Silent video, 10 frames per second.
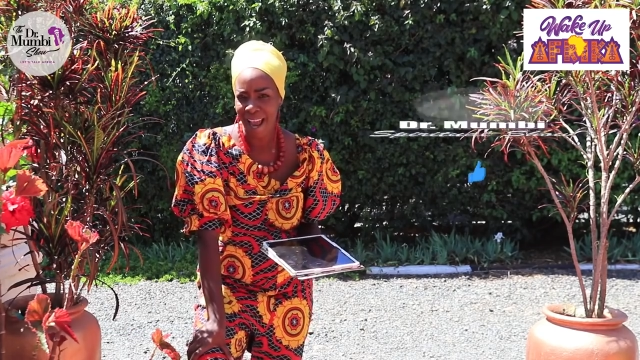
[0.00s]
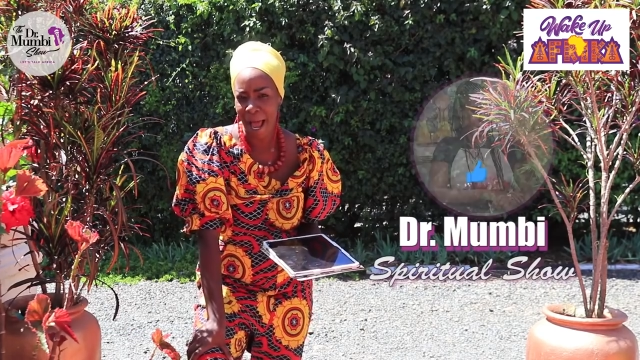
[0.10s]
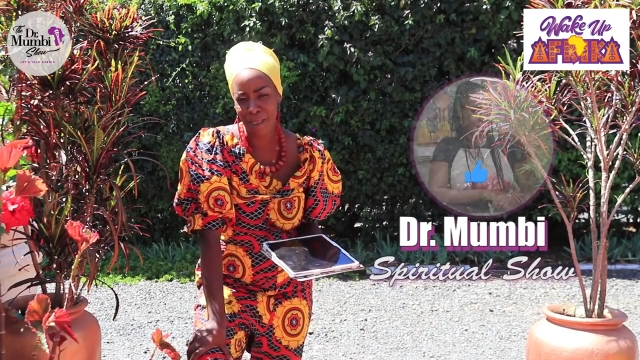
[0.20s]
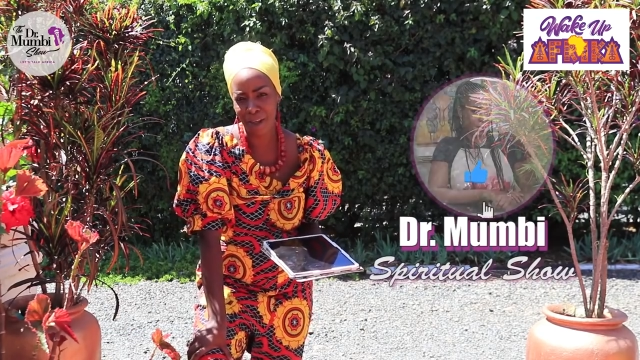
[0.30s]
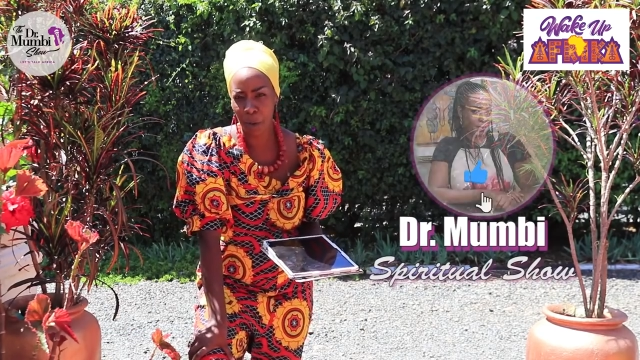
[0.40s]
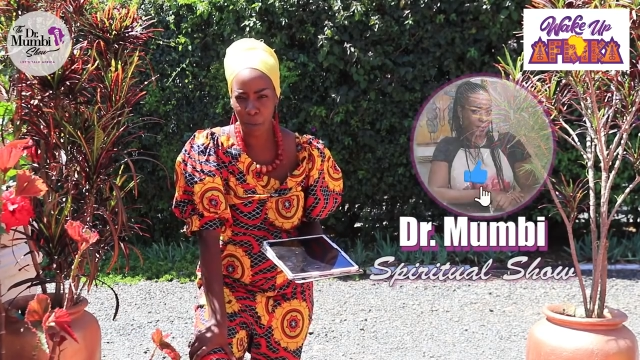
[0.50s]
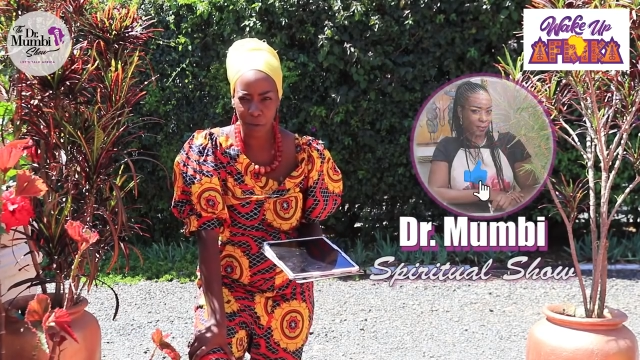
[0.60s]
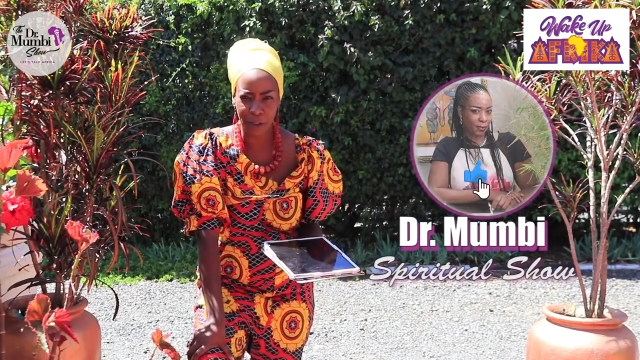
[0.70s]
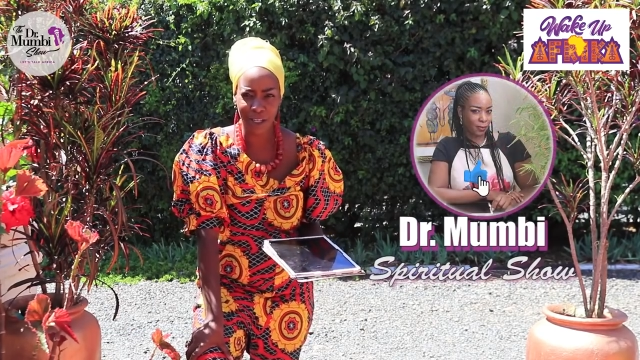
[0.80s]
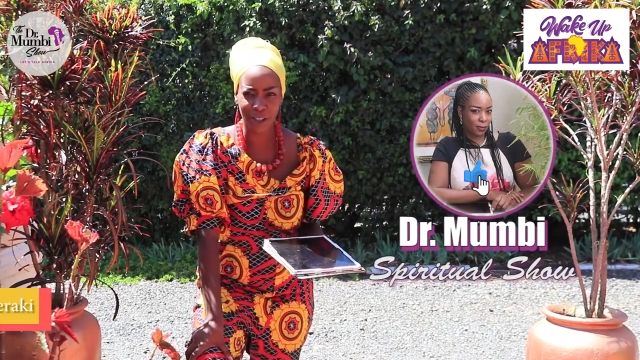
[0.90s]
and that you're
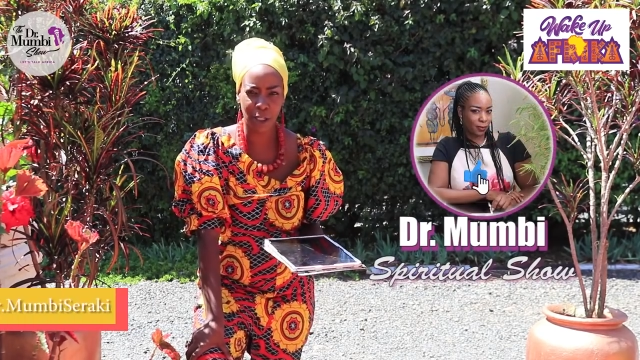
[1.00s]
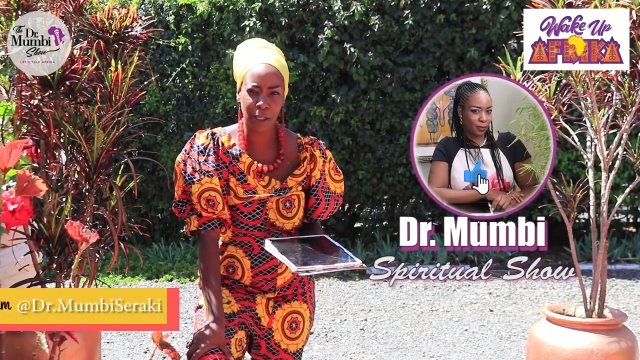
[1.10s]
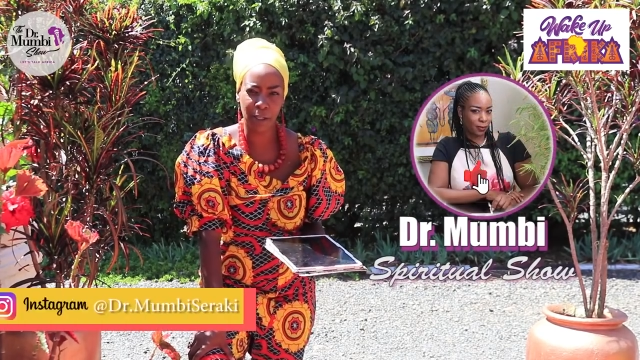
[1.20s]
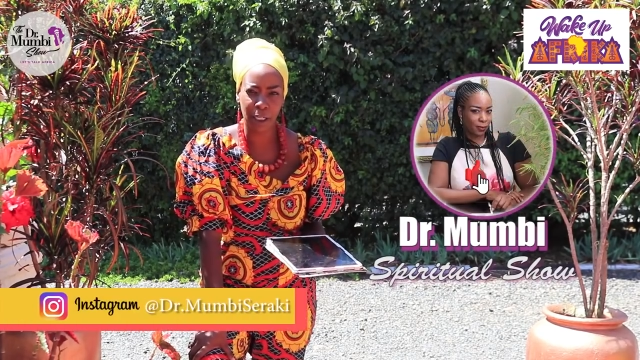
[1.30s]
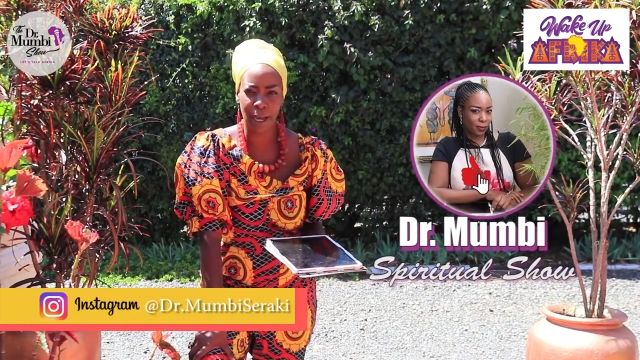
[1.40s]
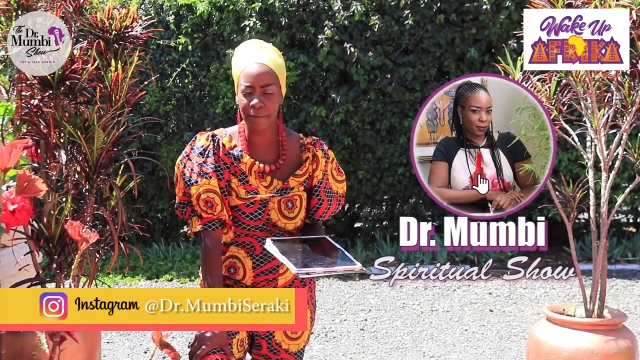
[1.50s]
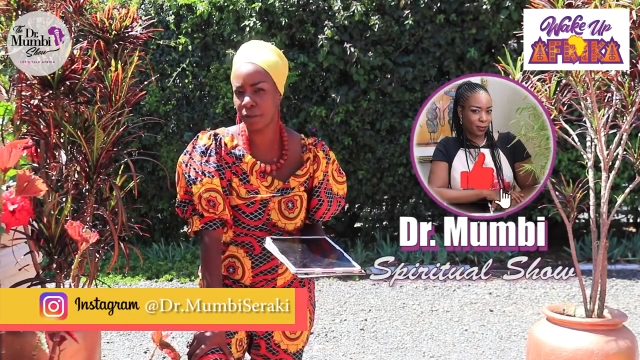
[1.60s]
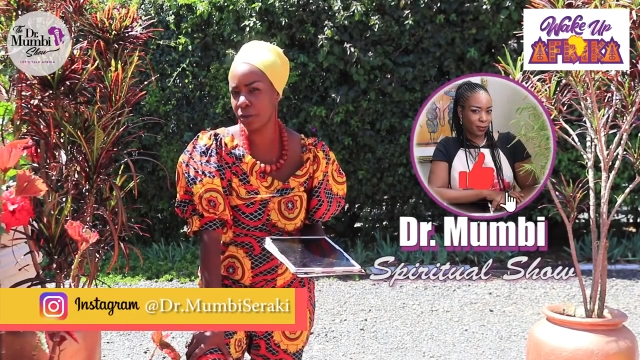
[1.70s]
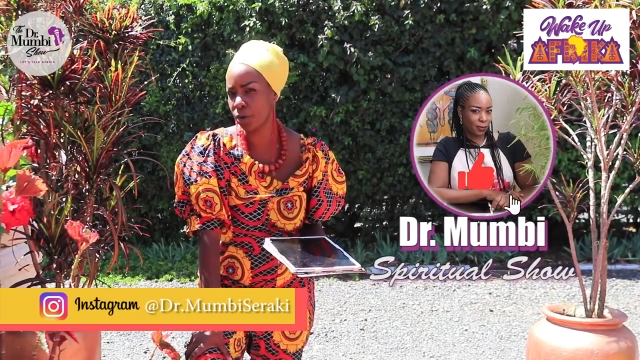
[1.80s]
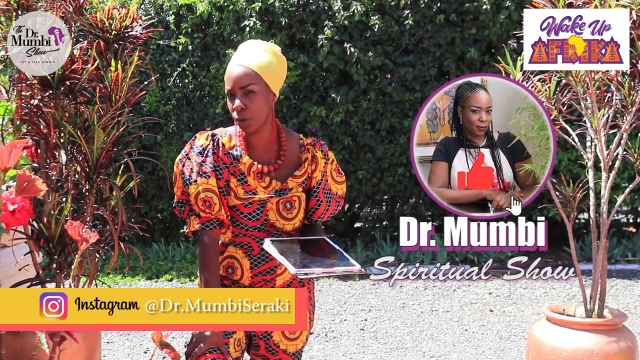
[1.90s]
moving into living
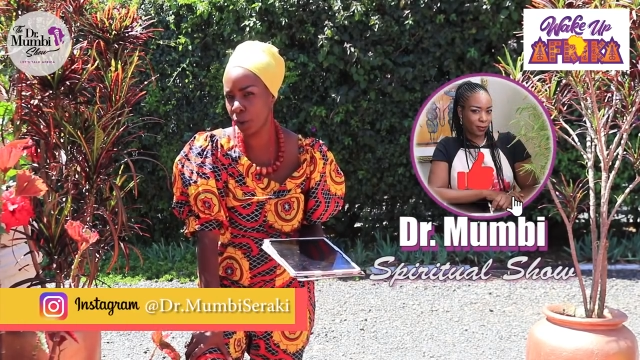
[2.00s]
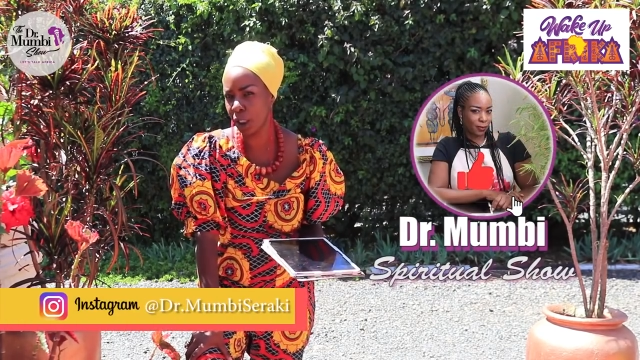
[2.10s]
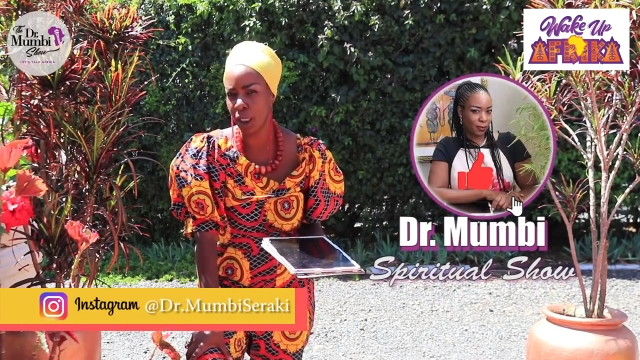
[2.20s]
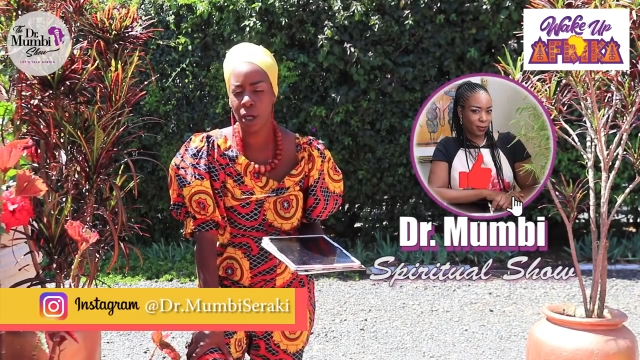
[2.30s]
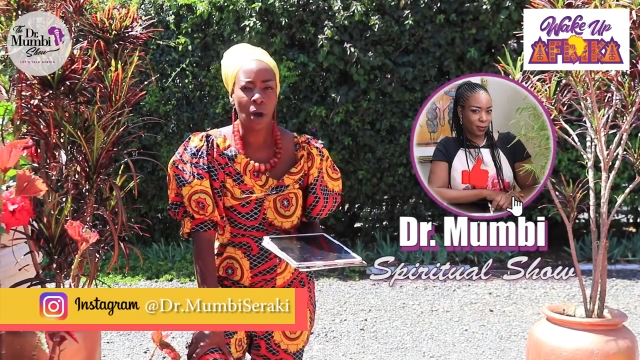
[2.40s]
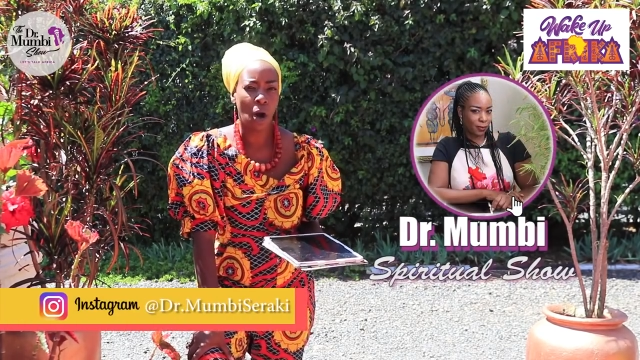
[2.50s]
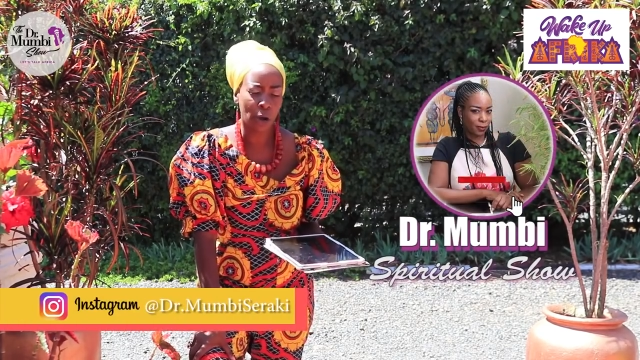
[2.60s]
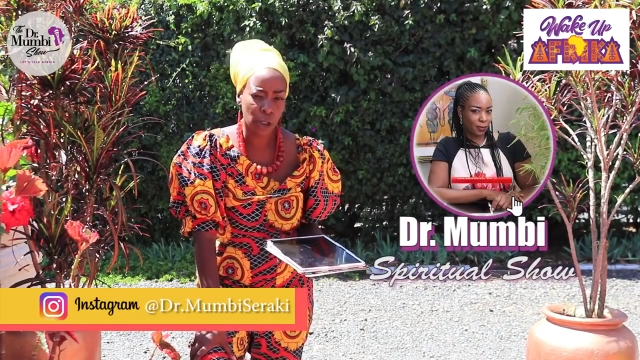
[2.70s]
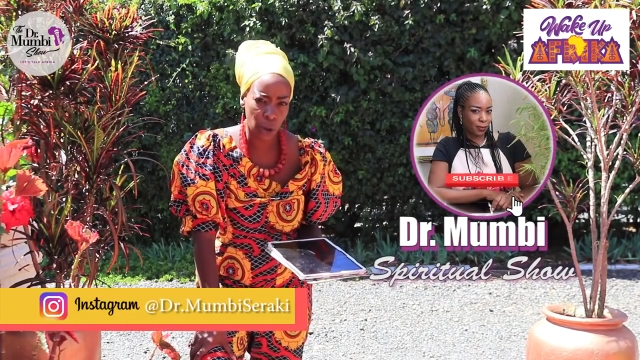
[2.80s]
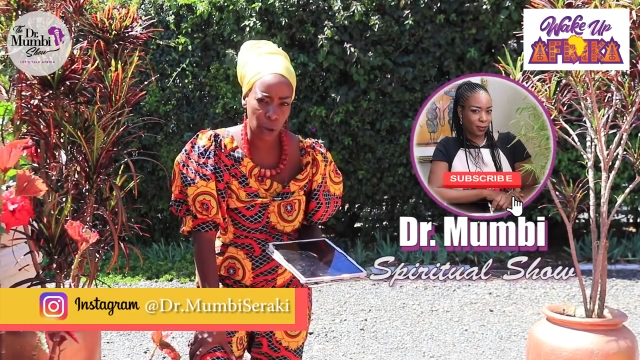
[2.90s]
life truly
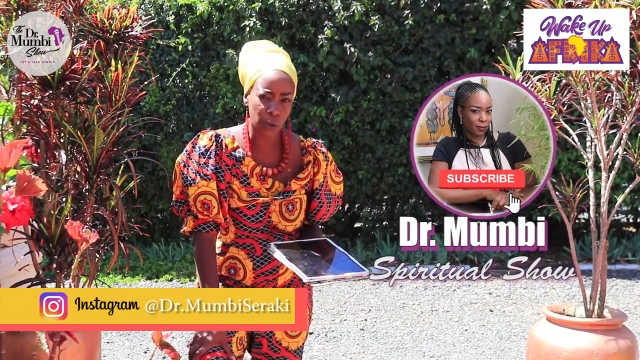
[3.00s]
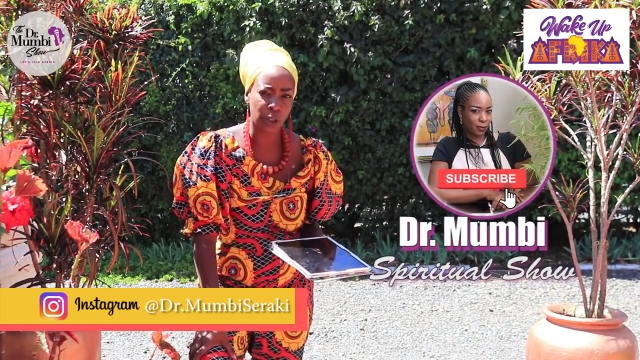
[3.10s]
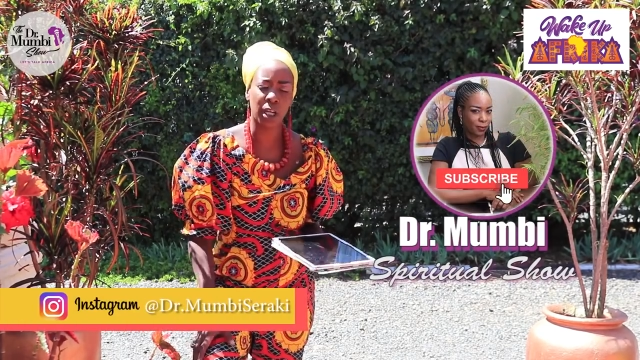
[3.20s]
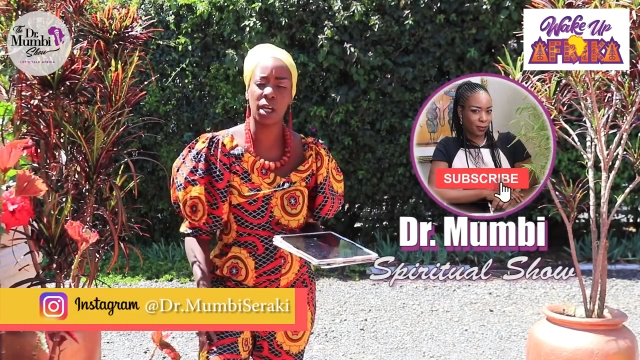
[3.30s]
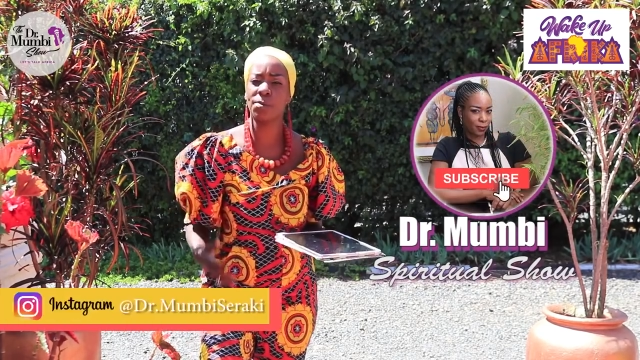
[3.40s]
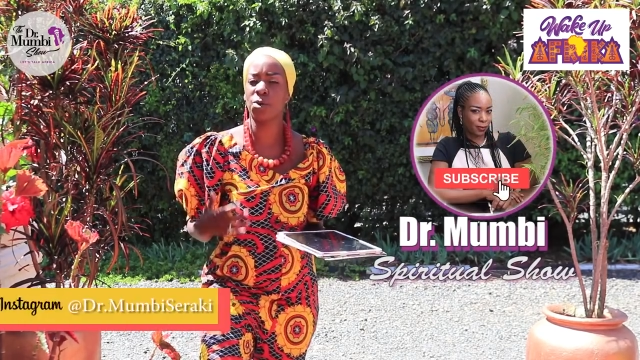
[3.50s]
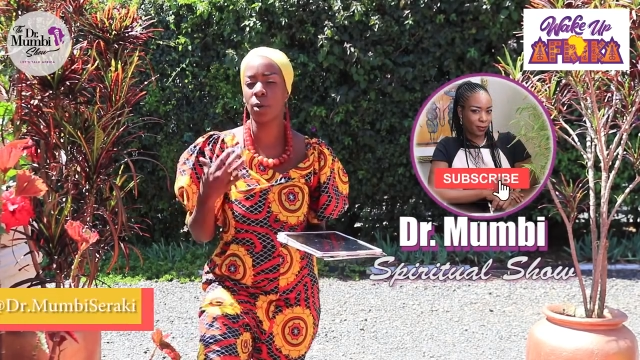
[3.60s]
on your own terms.